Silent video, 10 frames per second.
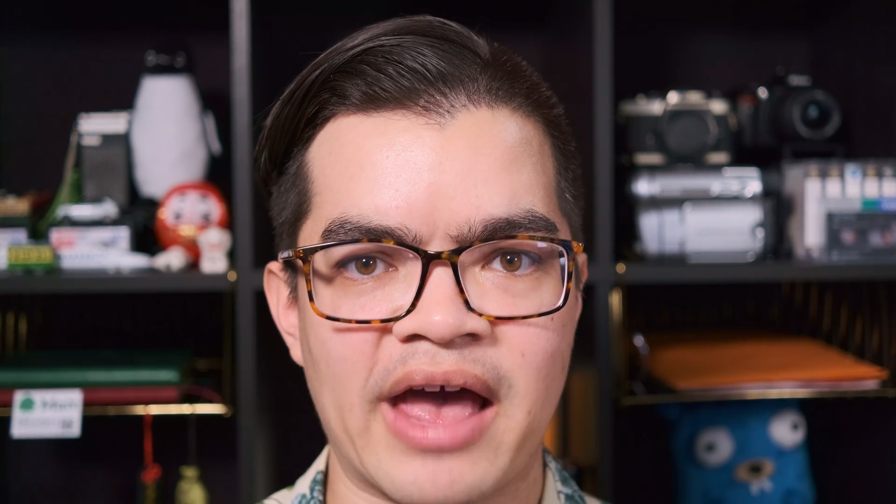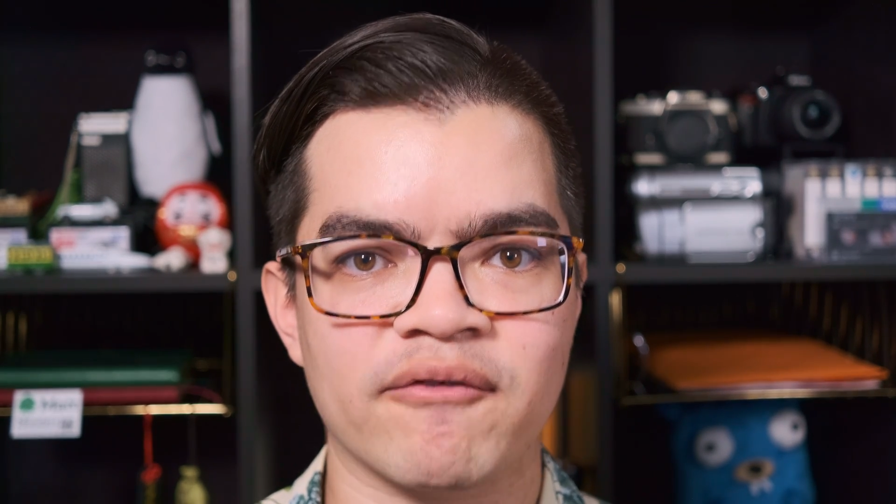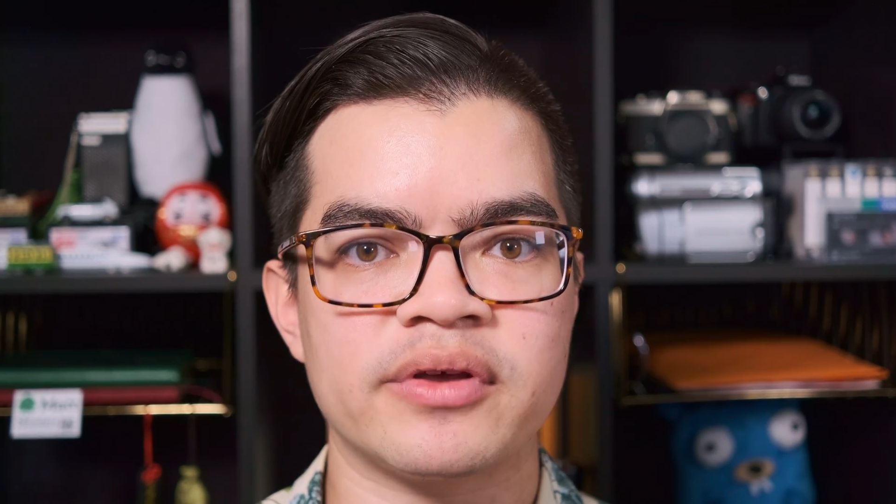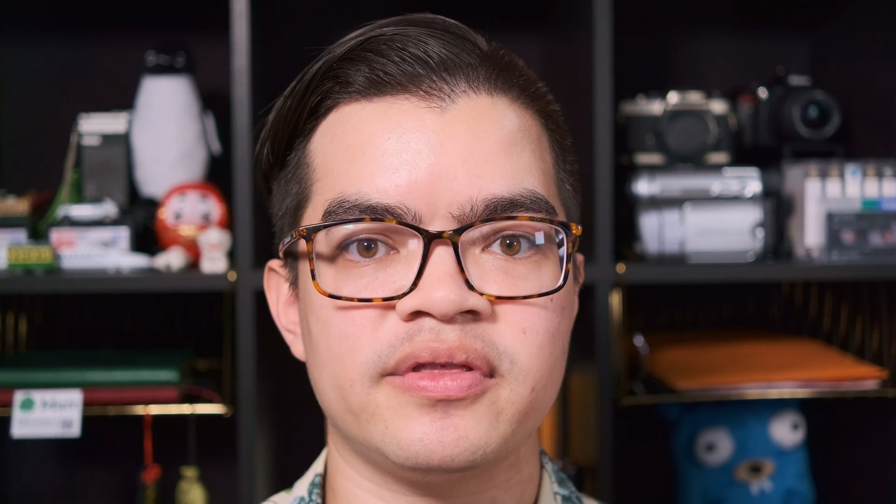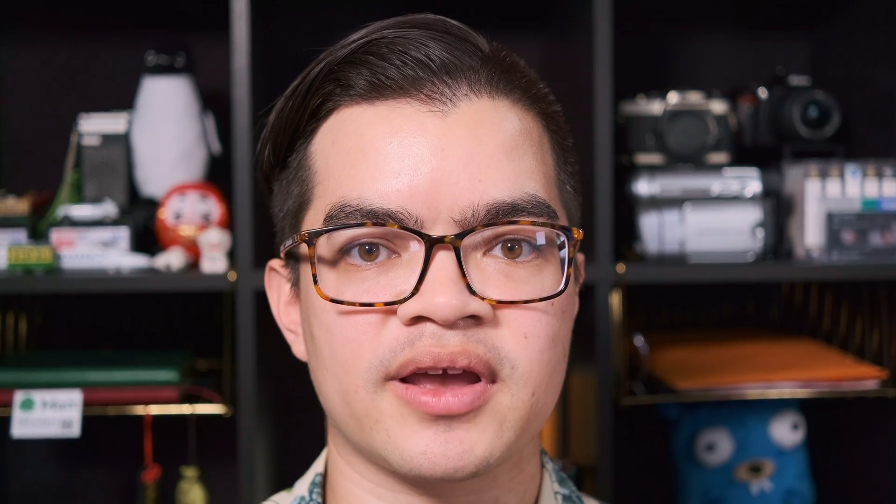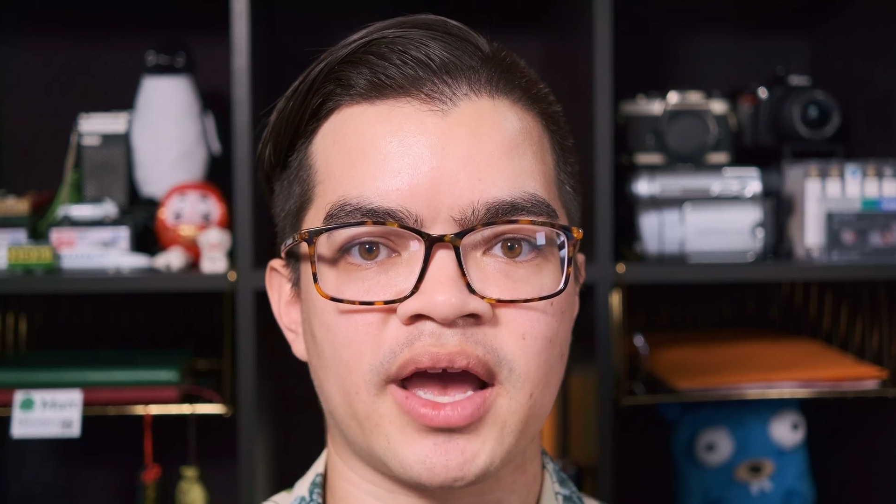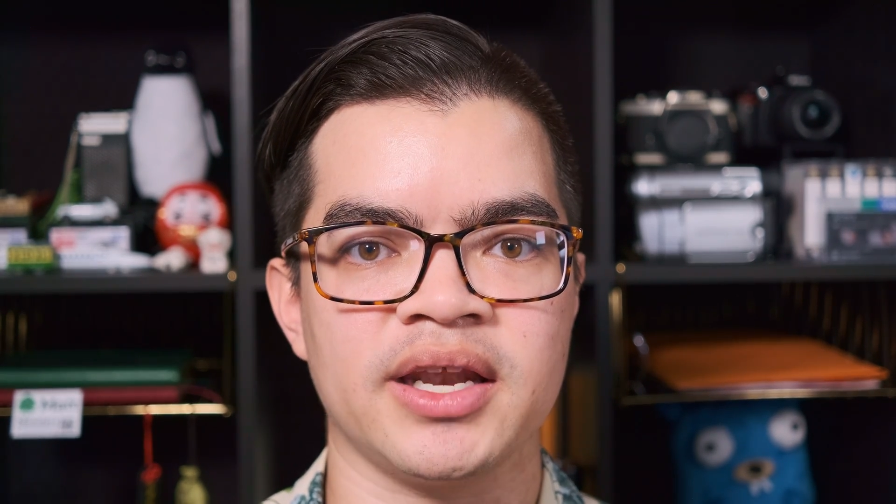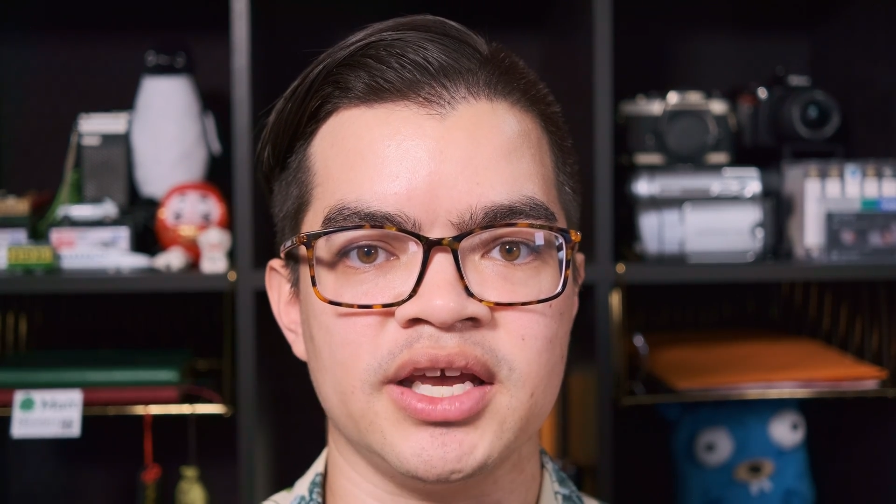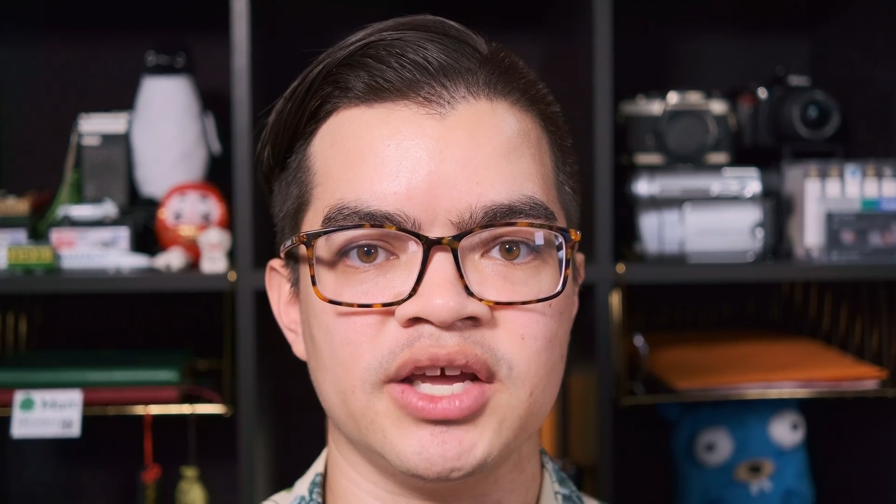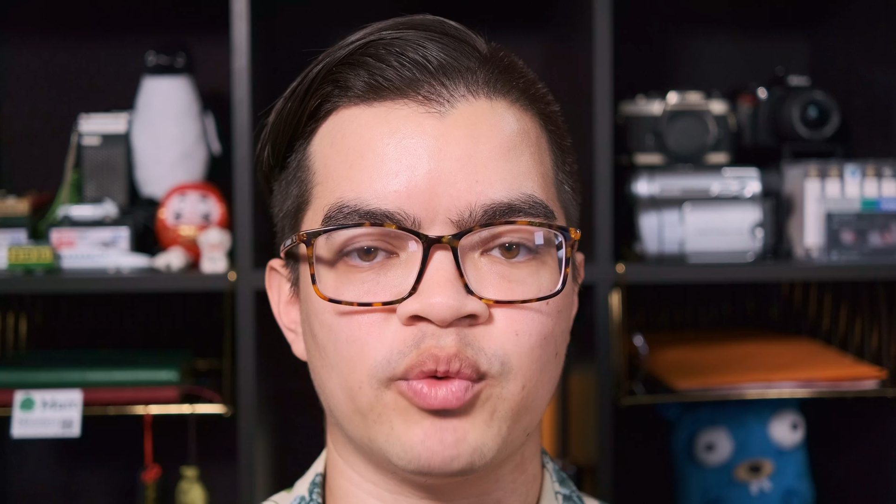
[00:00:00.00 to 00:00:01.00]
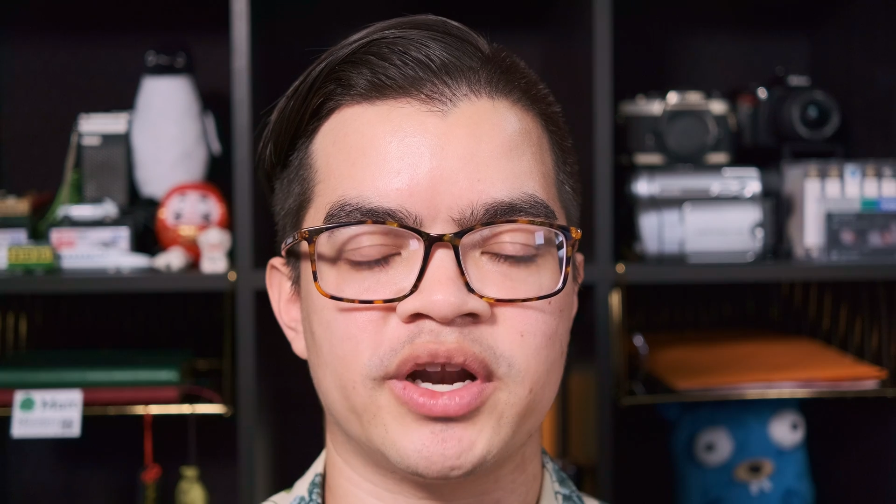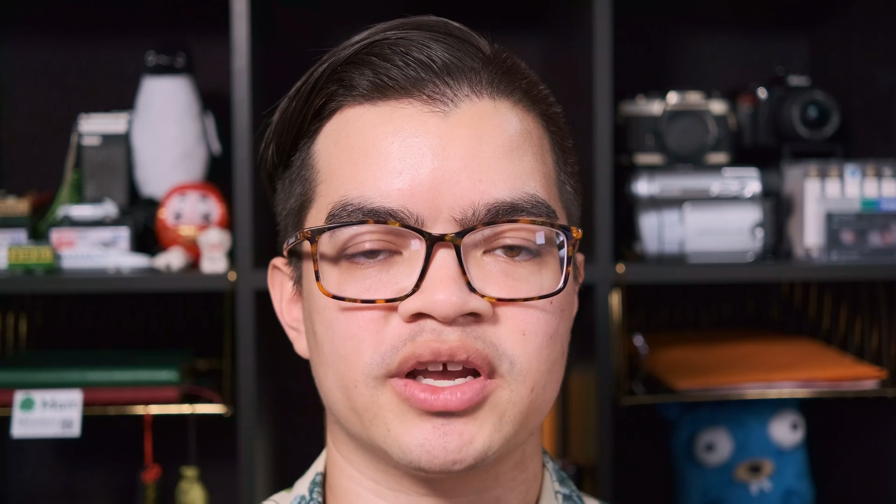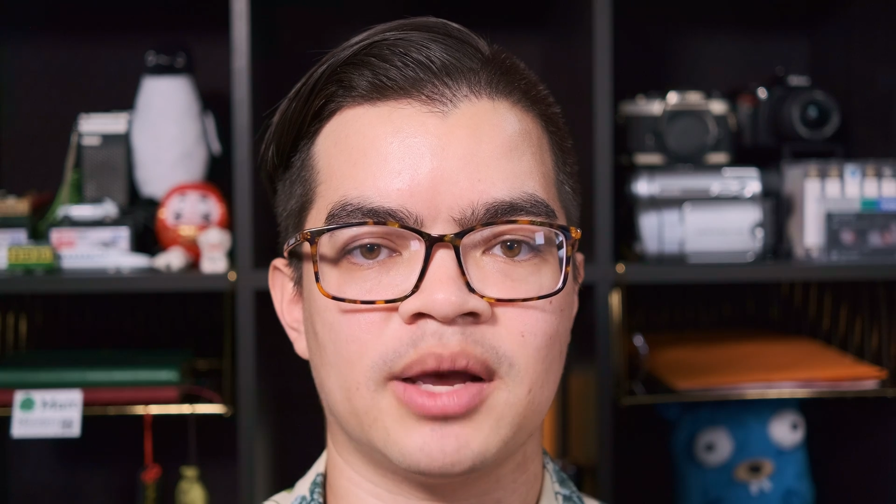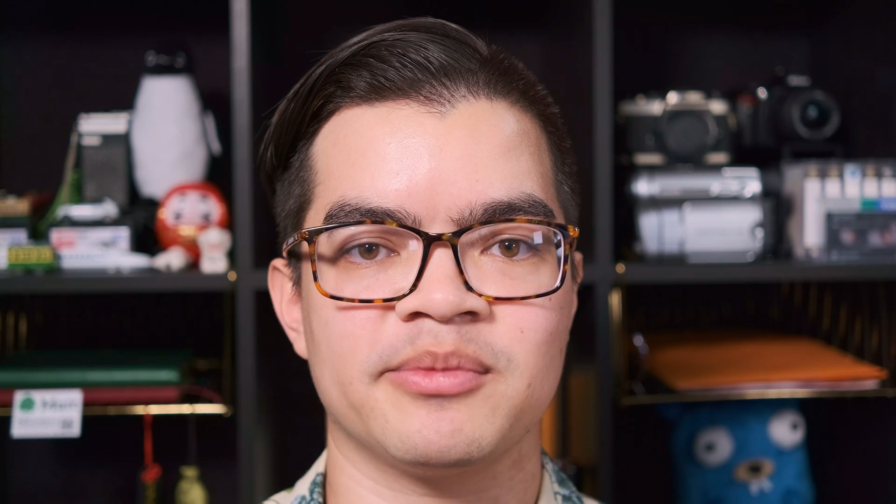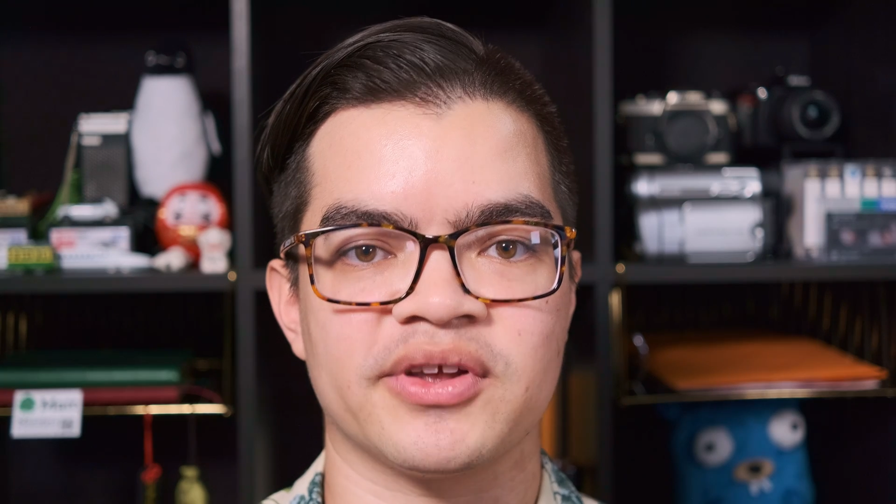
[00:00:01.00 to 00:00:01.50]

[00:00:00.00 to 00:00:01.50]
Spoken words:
everything I need when it comes